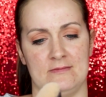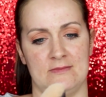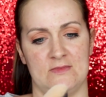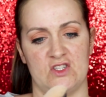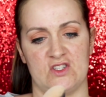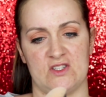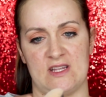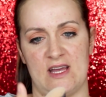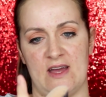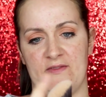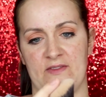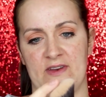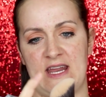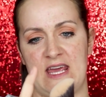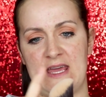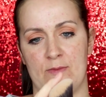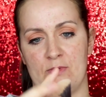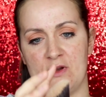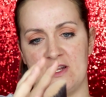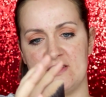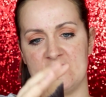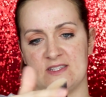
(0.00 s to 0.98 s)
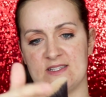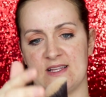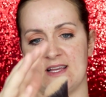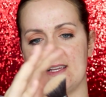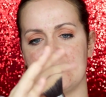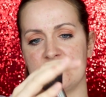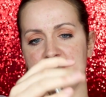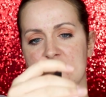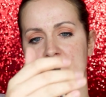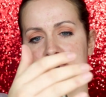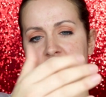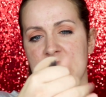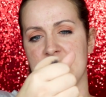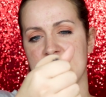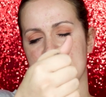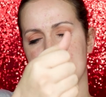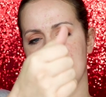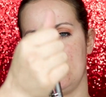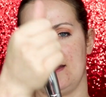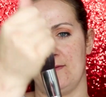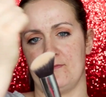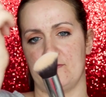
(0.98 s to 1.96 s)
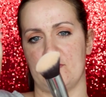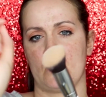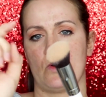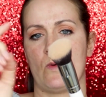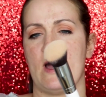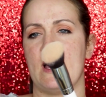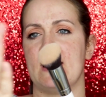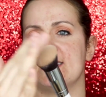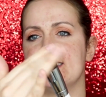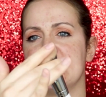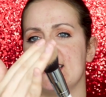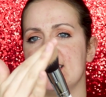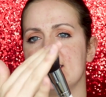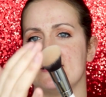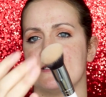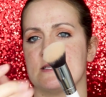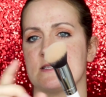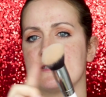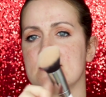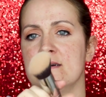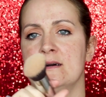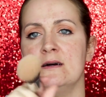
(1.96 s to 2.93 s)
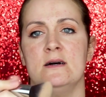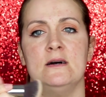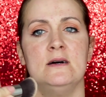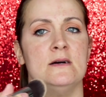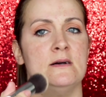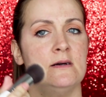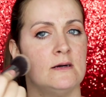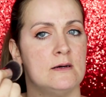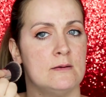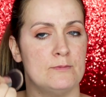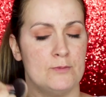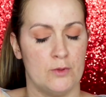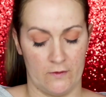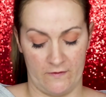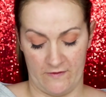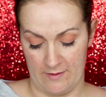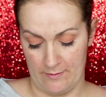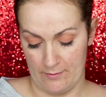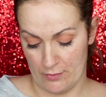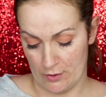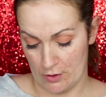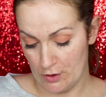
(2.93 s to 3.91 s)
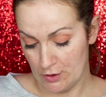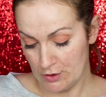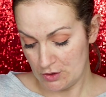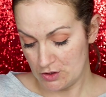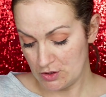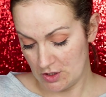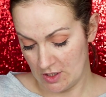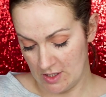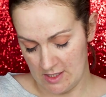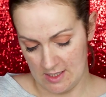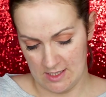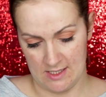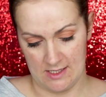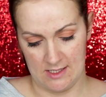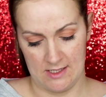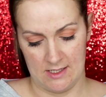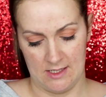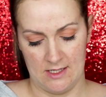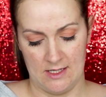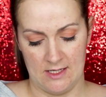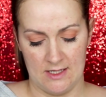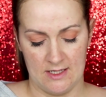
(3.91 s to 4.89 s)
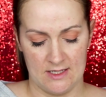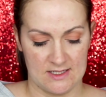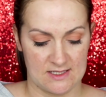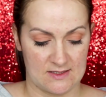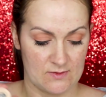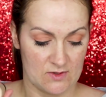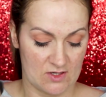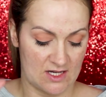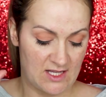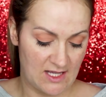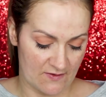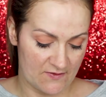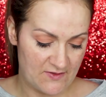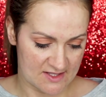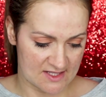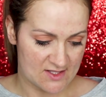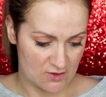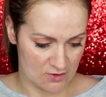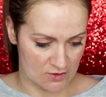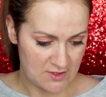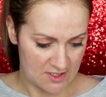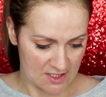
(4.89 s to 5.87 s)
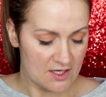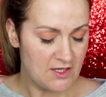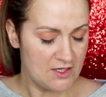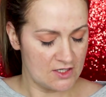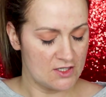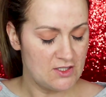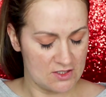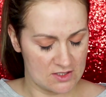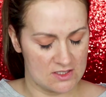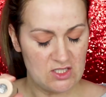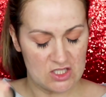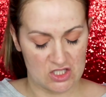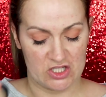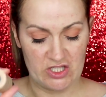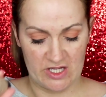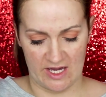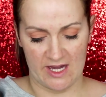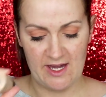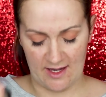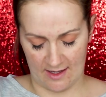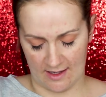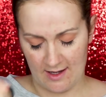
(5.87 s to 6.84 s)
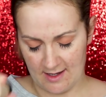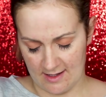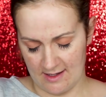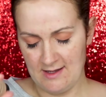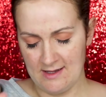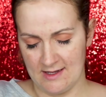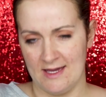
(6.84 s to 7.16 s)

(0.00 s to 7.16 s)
It doesn't have a name on it. It's quite a dense buffing brush. I'm going to give this a good shake.